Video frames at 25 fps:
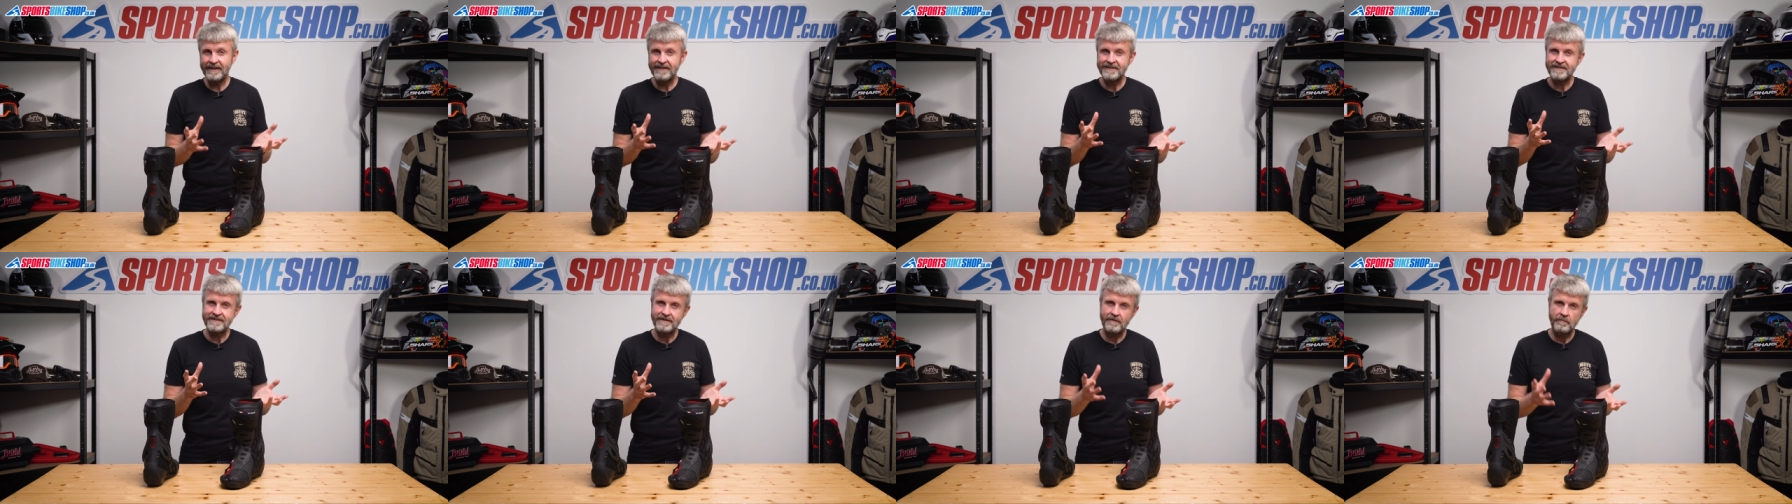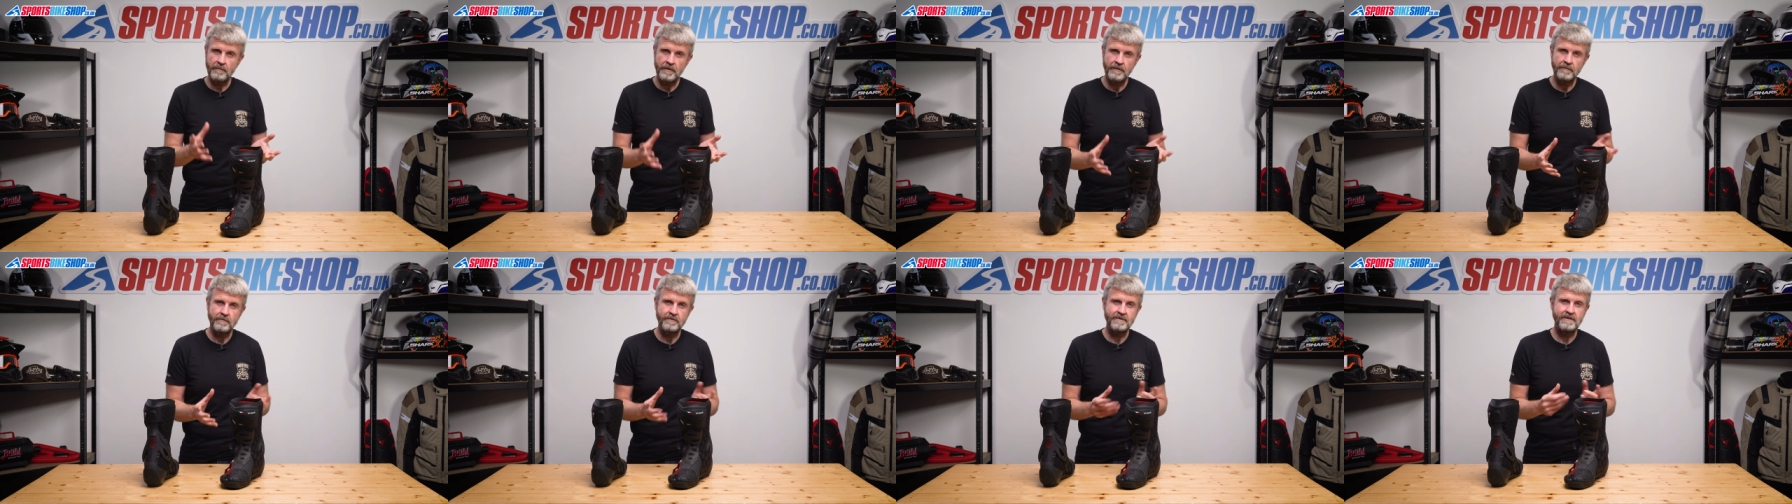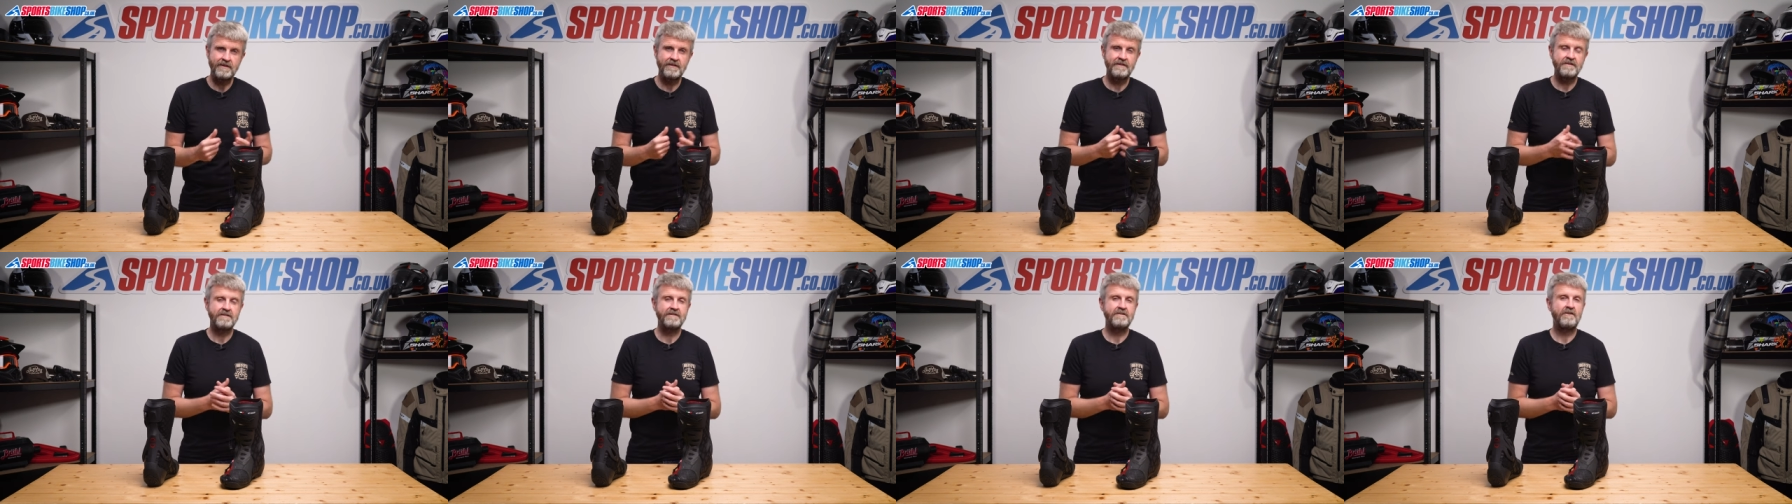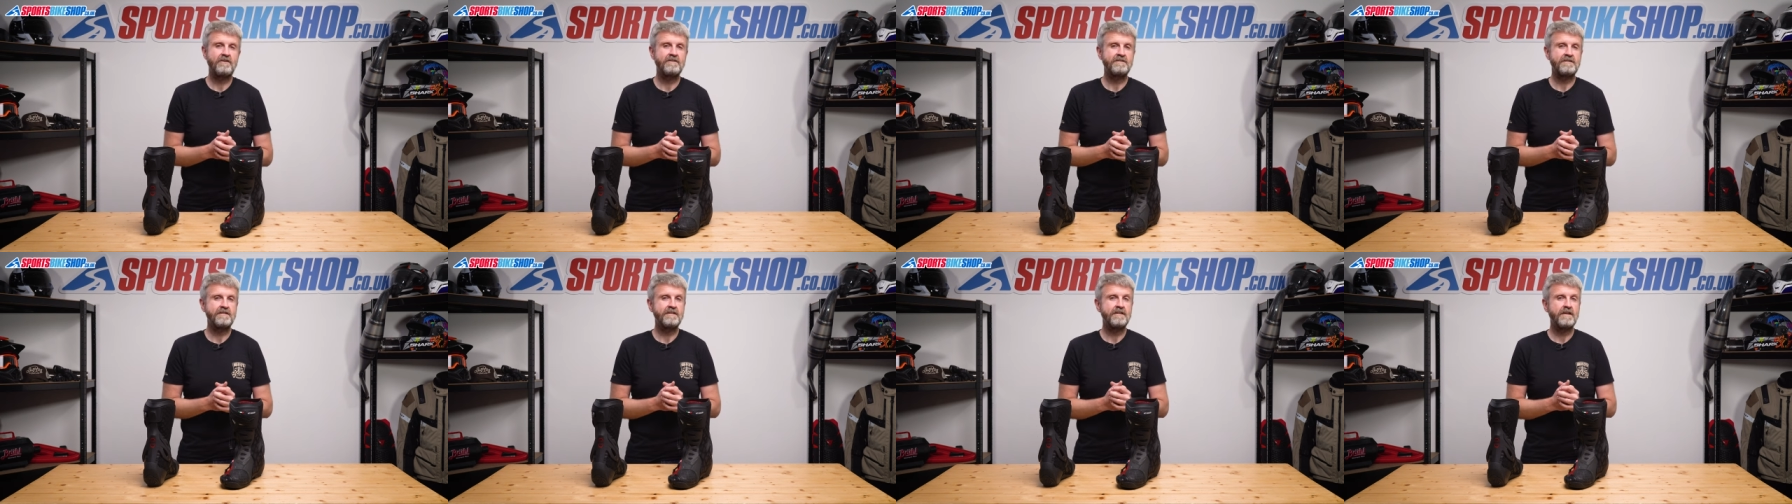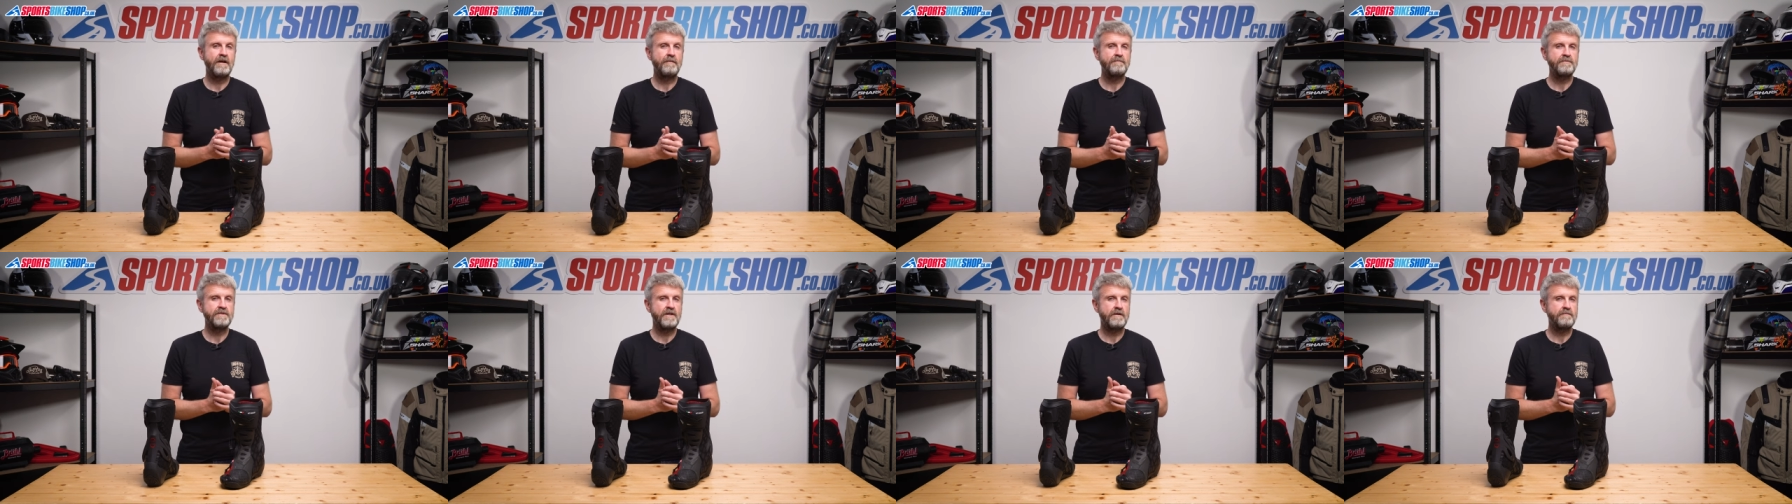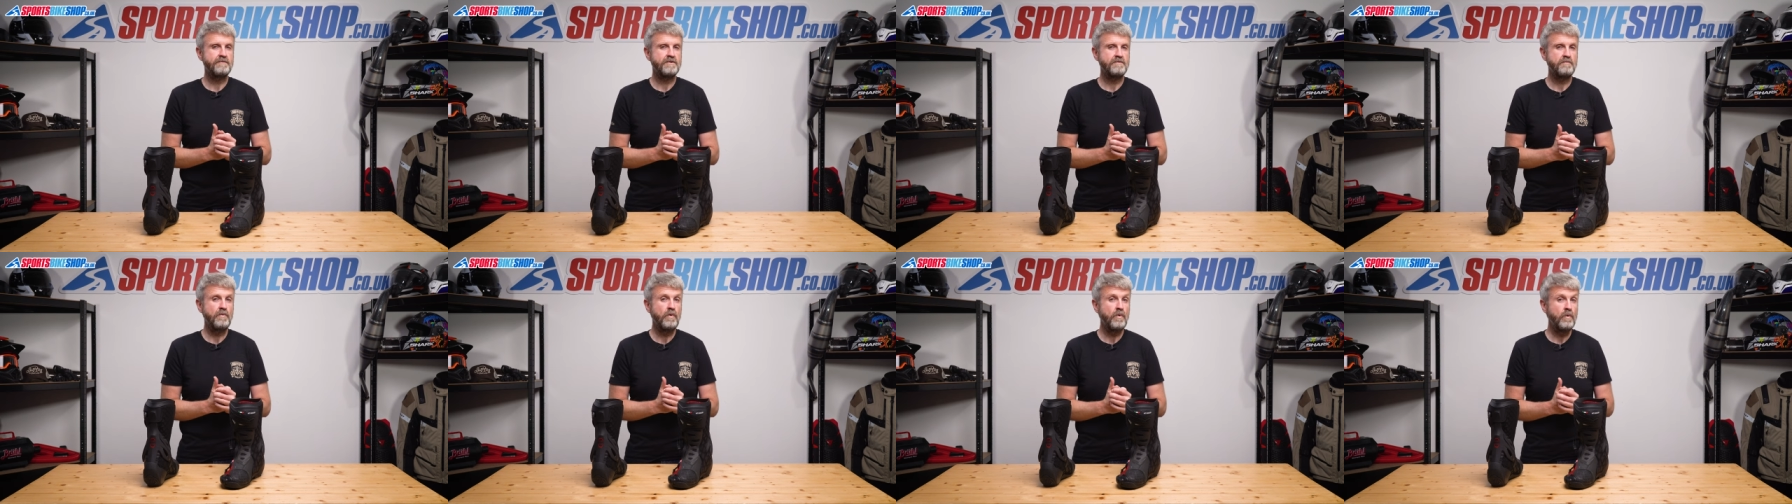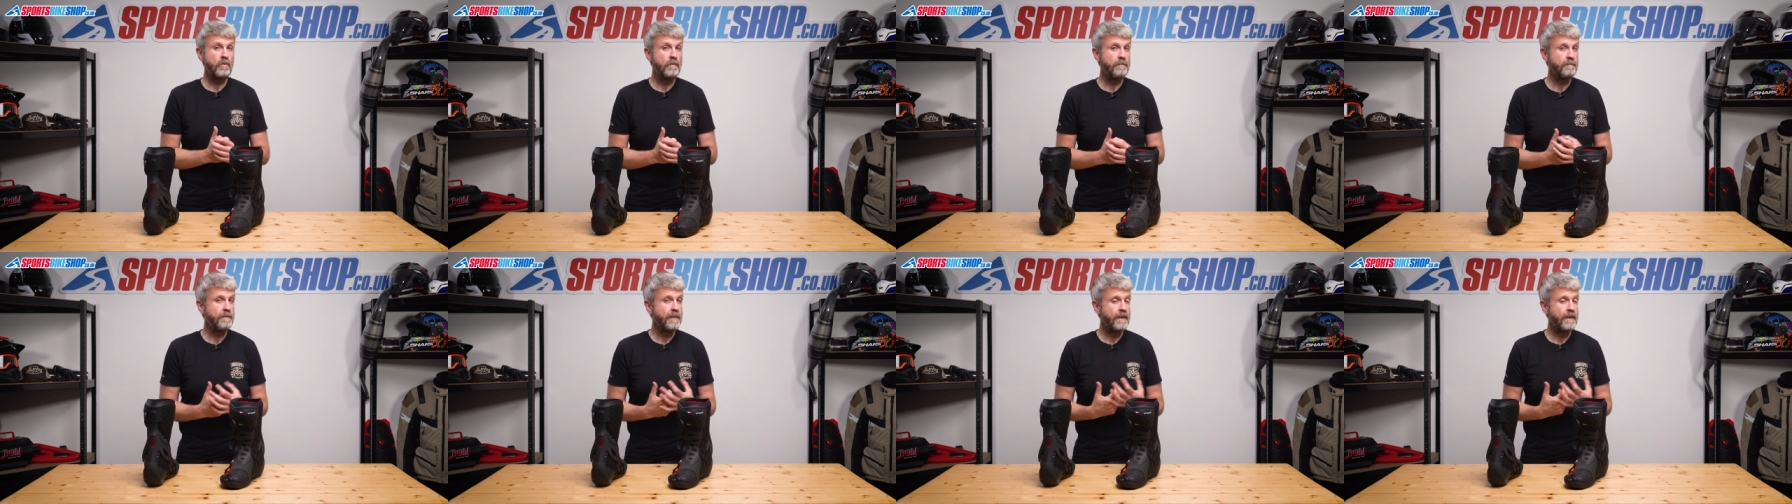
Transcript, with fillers: some people say the sizing comes up small.